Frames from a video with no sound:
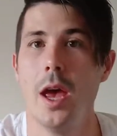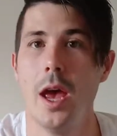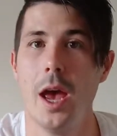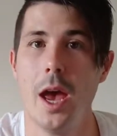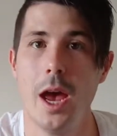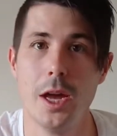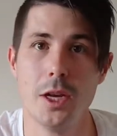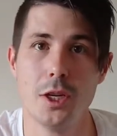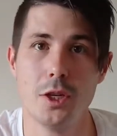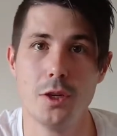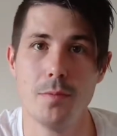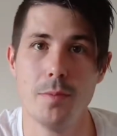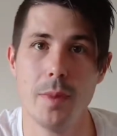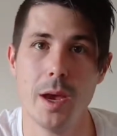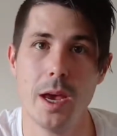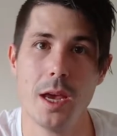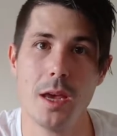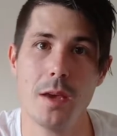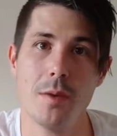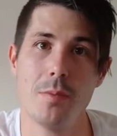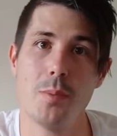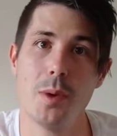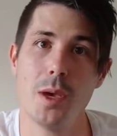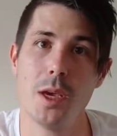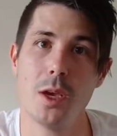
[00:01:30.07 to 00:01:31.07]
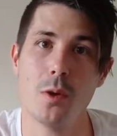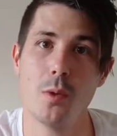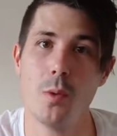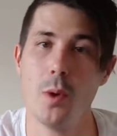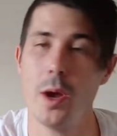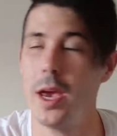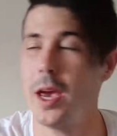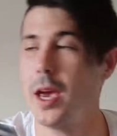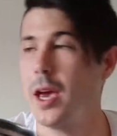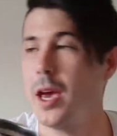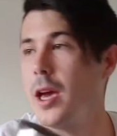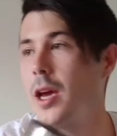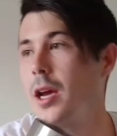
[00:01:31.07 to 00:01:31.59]
as you may be
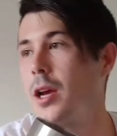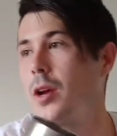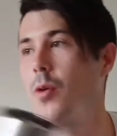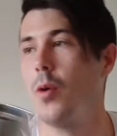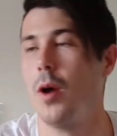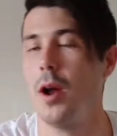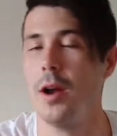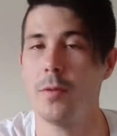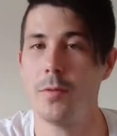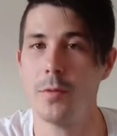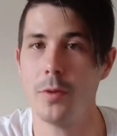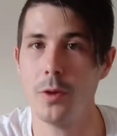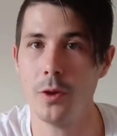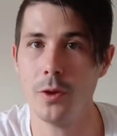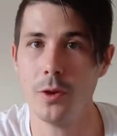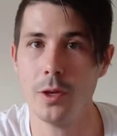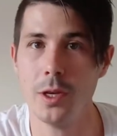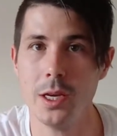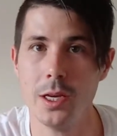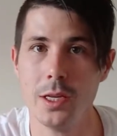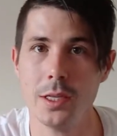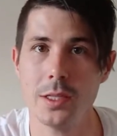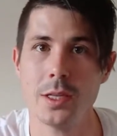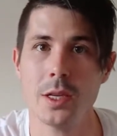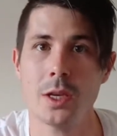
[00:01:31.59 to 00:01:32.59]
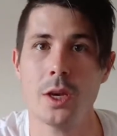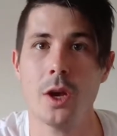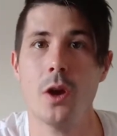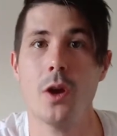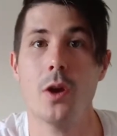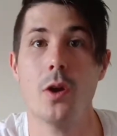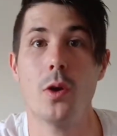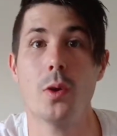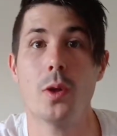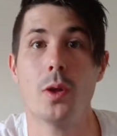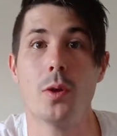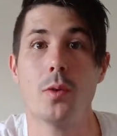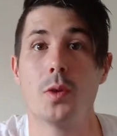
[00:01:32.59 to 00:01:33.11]
aware, quite a few years
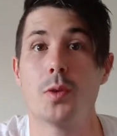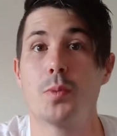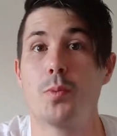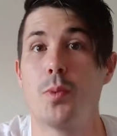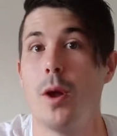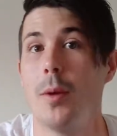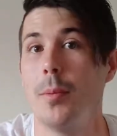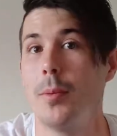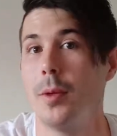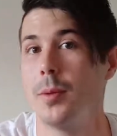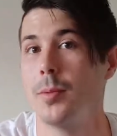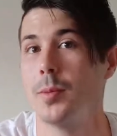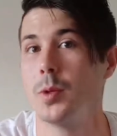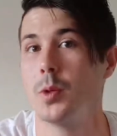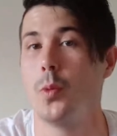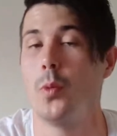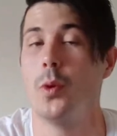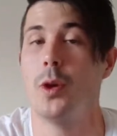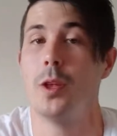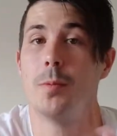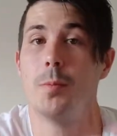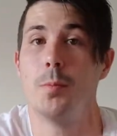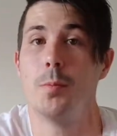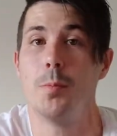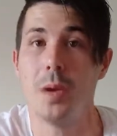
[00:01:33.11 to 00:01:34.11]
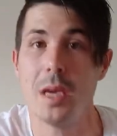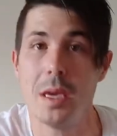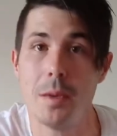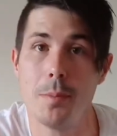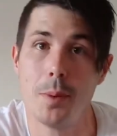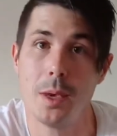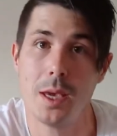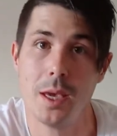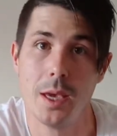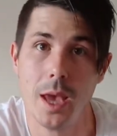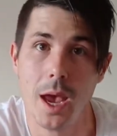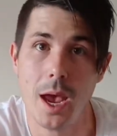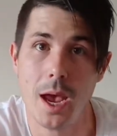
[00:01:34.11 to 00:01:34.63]
ago, there was problems with
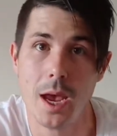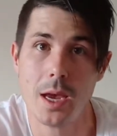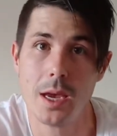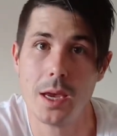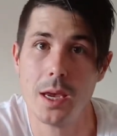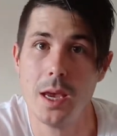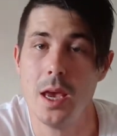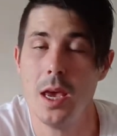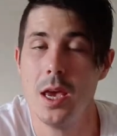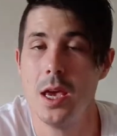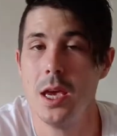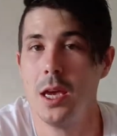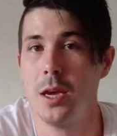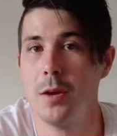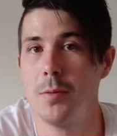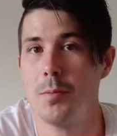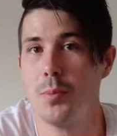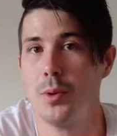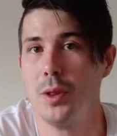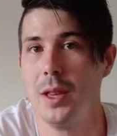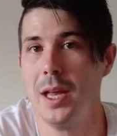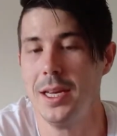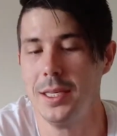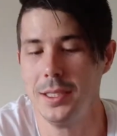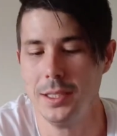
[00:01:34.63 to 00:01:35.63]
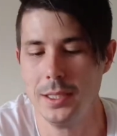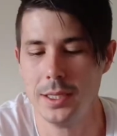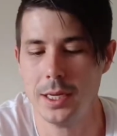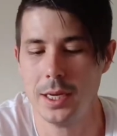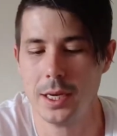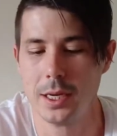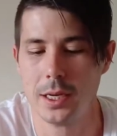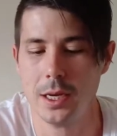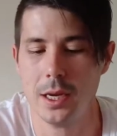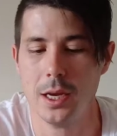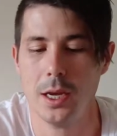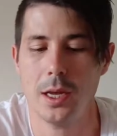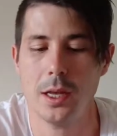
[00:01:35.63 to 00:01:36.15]
BPA in
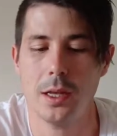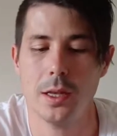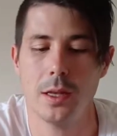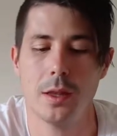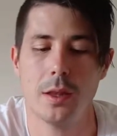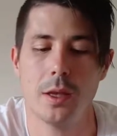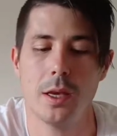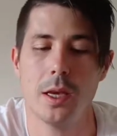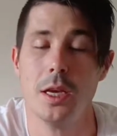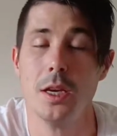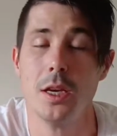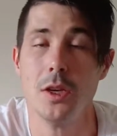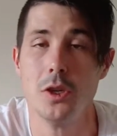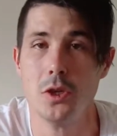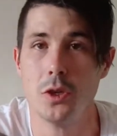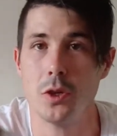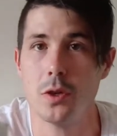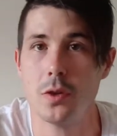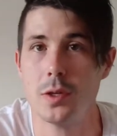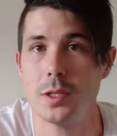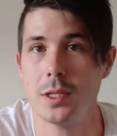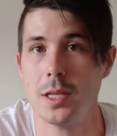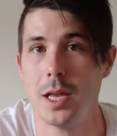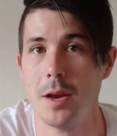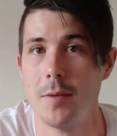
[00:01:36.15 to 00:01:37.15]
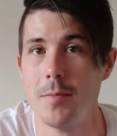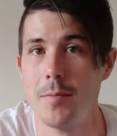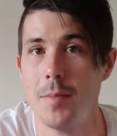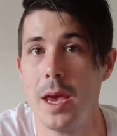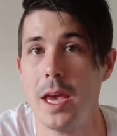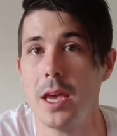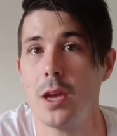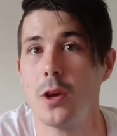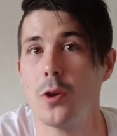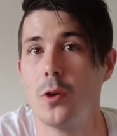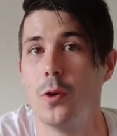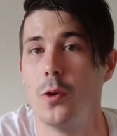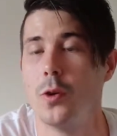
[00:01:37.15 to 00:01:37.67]
plastic and the issues that it may
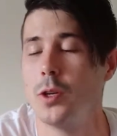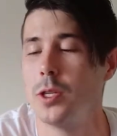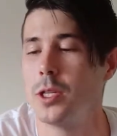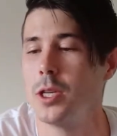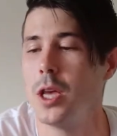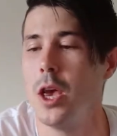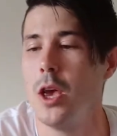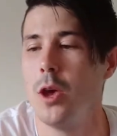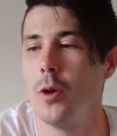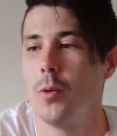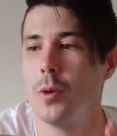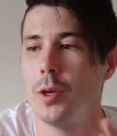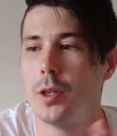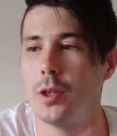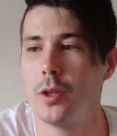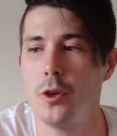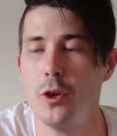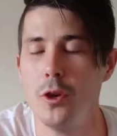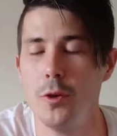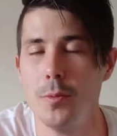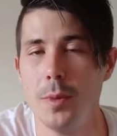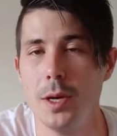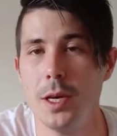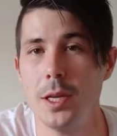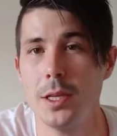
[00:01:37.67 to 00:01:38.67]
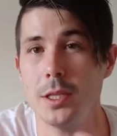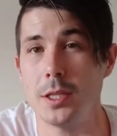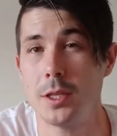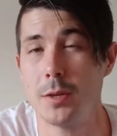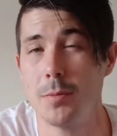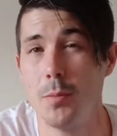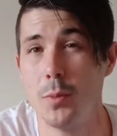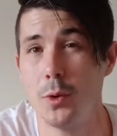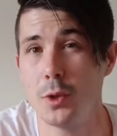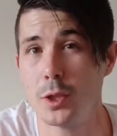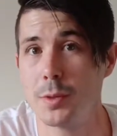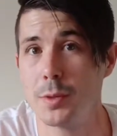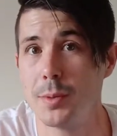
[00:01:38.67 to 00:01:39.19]
cause with humans and
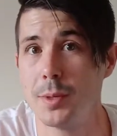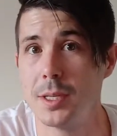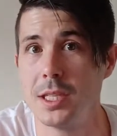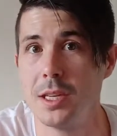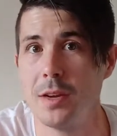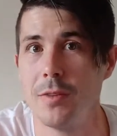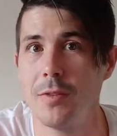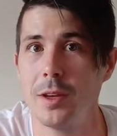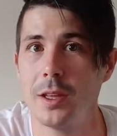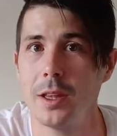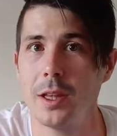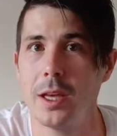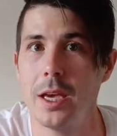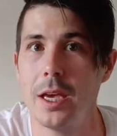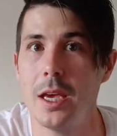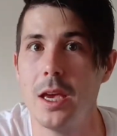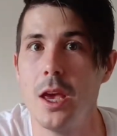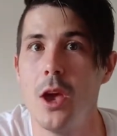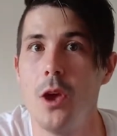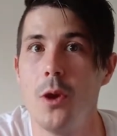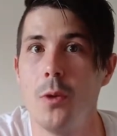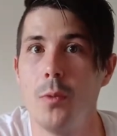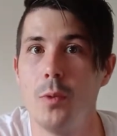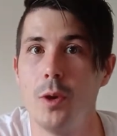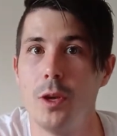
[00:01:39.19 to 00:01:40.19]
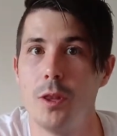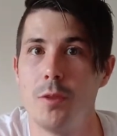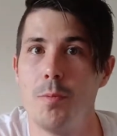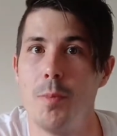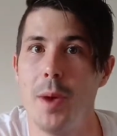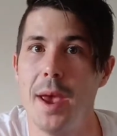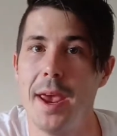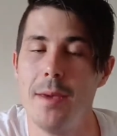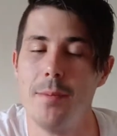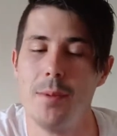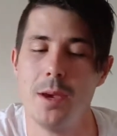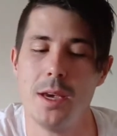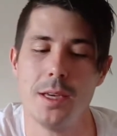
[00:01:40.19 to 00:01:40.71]
more specifically with
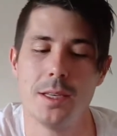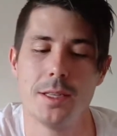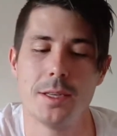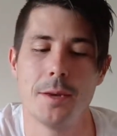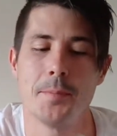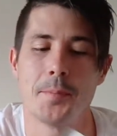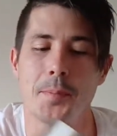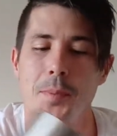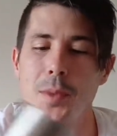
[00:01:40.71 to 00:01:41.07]
babies.